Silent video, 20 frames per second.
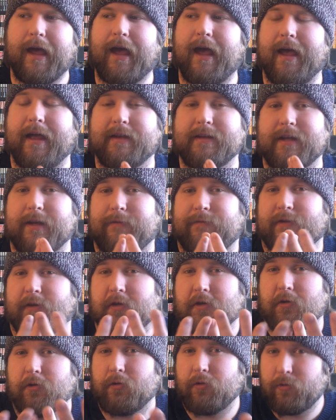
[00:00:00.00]
And if
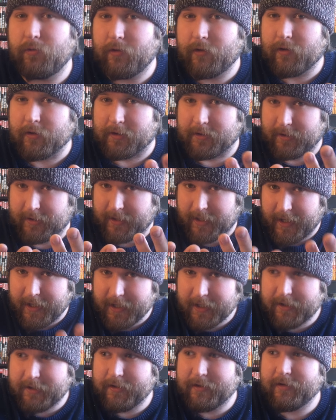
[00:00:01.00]
you
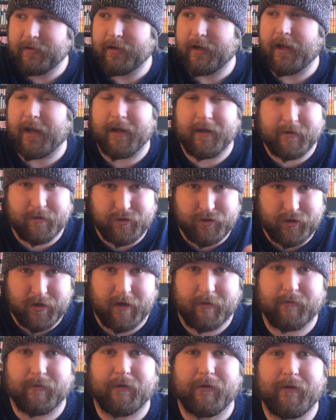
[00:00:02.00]
like in
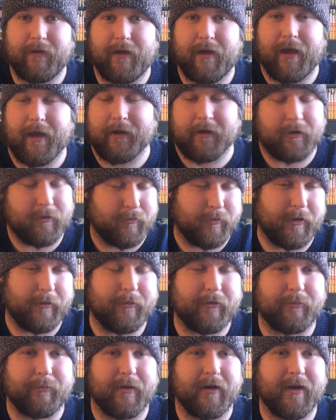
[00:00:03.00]
general and agree
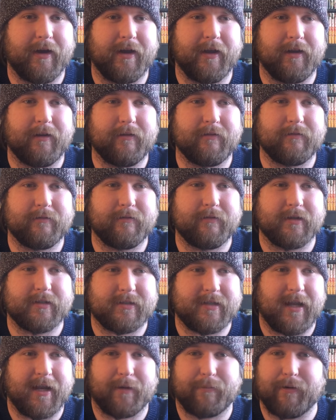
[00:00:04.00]
with my
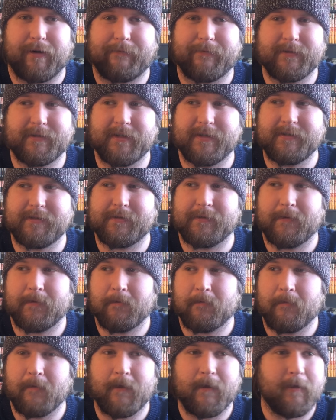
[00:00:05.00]
aesthetic preferences,
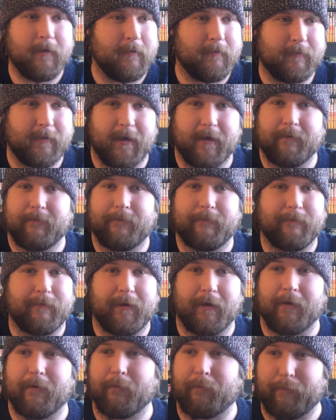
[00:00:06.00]
then,
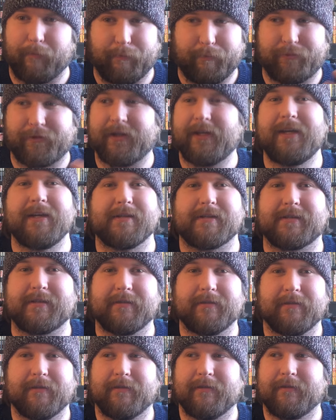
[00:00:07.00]
you know, please
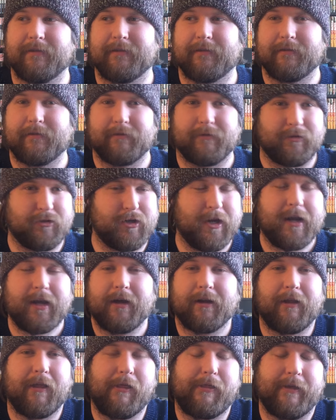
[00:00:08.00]
check
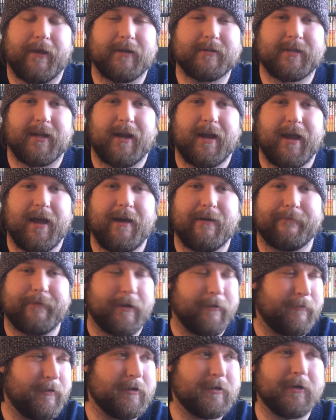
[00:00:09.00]
out all the things that I have.
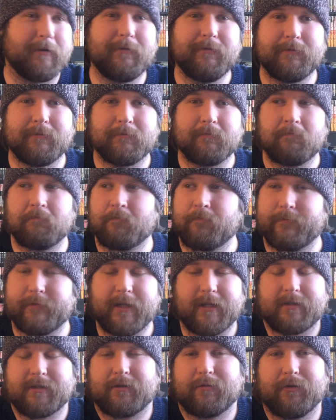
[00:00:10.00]
If you don't,
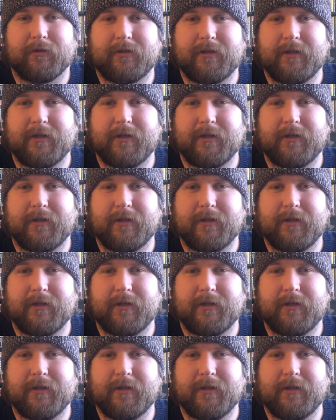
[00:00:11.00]
that's cool